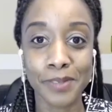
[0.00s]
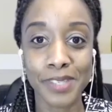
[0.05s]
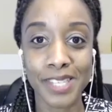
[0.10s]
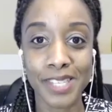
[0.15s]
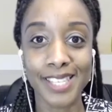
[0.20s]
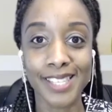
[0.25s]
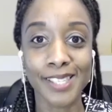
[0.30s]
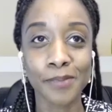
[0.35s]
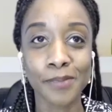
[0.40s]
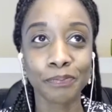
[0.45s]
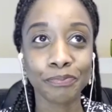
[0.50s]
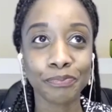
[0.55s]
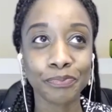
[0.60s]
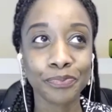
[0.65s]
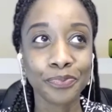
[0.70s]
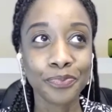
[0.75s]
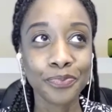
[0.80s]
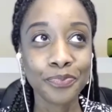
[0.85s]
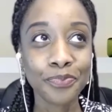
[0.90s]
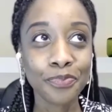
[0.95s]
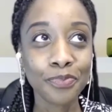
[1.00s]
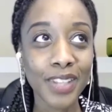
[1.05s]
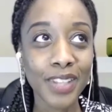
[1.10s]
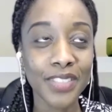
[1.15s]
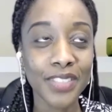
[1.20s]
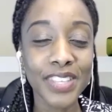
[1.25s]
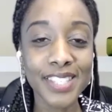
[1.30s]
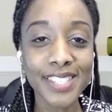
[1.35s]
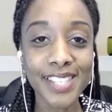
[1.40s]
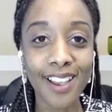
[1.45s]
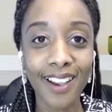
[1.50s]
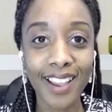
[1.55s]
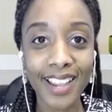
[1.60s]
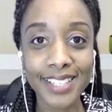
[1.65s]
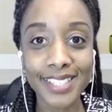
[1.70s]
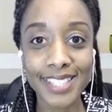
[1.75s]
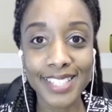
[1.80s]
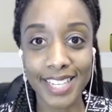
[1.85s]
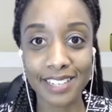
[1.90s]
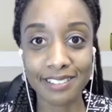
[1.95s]
is this
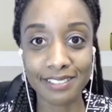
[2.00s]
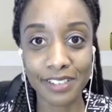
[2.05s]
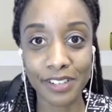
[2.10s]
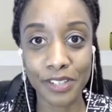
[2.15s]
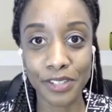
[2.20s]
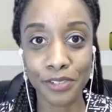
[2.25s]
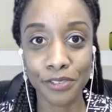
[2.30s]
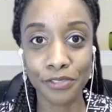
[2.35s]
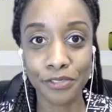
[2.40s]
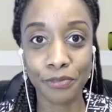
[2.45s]
idea of,